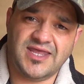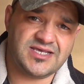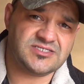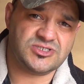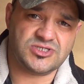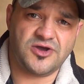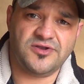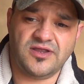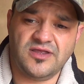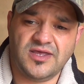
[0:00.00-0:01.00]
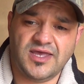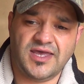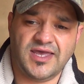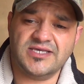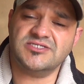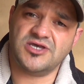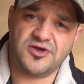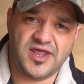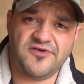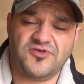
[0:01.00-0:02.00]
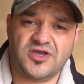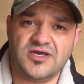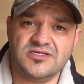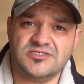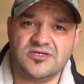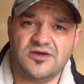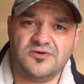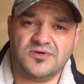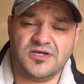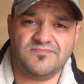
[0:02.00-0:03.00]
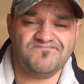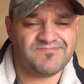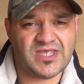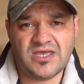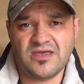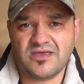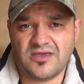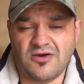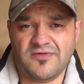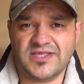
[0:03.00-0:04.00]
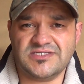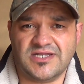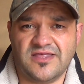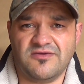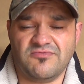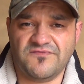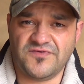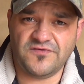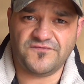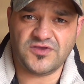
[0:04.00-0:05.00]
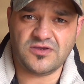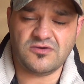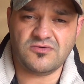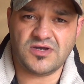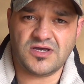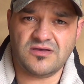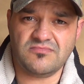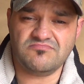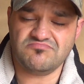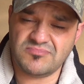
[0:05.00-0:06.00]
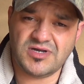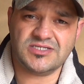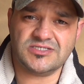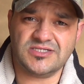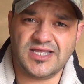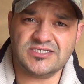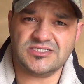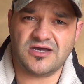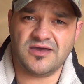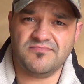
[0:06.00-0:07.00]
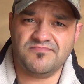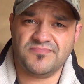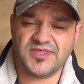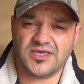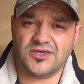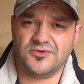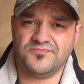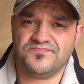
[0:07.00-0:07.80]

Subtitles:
SZone Africa. So yeah, that's another review for you. Until next time, thank you.